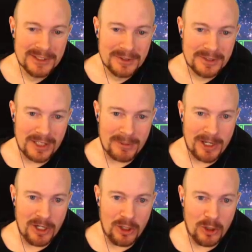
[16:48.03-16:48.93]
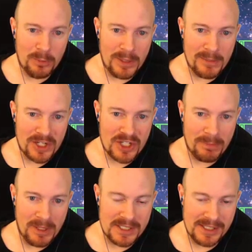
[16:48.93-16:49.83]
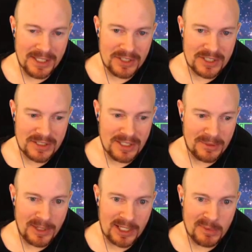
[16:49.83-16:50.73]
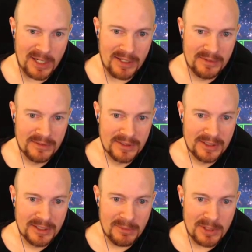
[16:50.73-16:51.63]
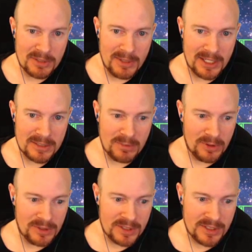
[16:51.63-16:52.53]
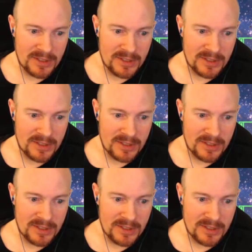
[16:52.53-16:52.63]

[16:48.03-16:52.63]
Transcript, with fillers: Talking about how OP my ship is and then just get wrecked by a bunch of Mantis boaters.